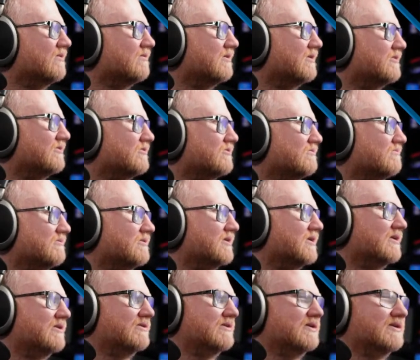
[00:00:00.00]
So here's
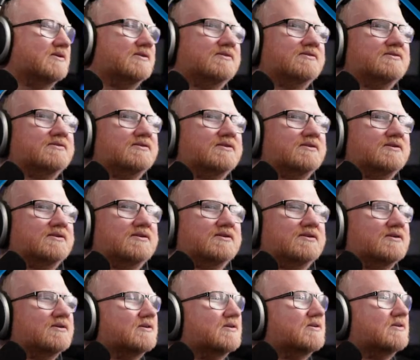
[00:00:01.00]
one area.
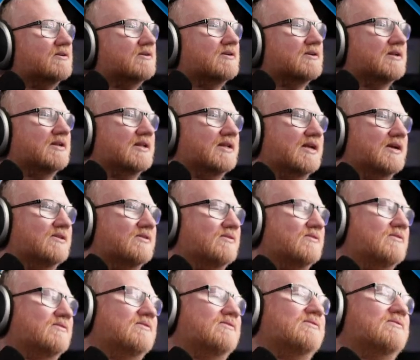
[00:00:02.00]

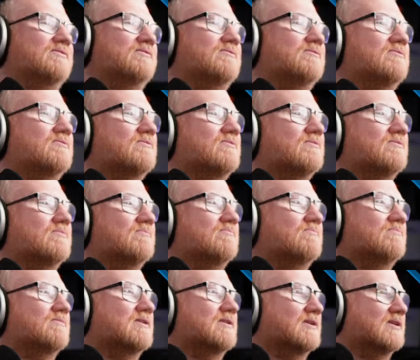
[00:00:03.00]
Let's
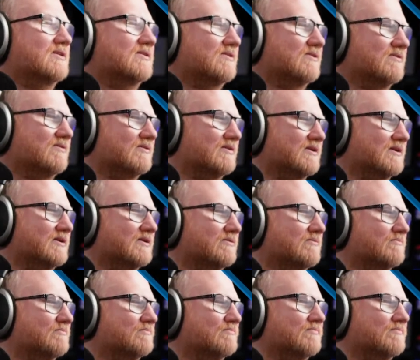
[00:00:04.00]
delete this line.